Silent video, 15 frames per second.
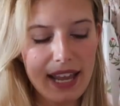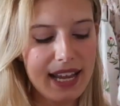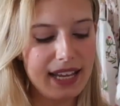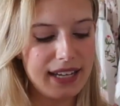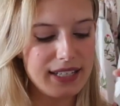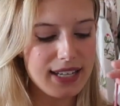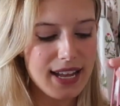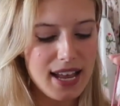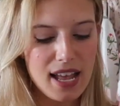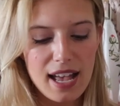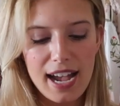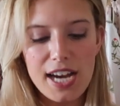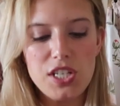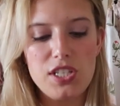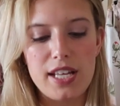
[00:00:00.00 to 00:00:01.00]
And
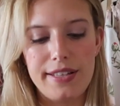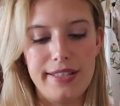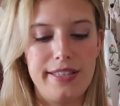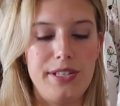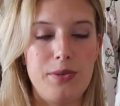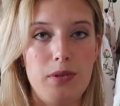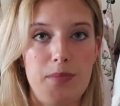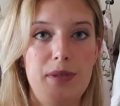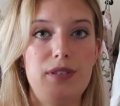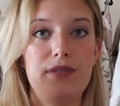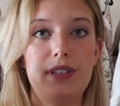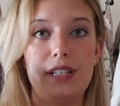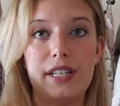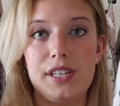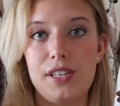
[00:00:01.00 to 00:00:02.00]
I just thought that this would be
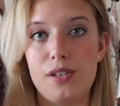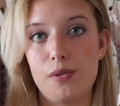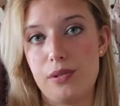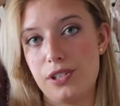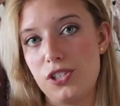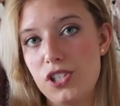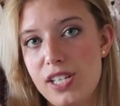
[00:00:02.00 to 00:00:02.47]
really cute with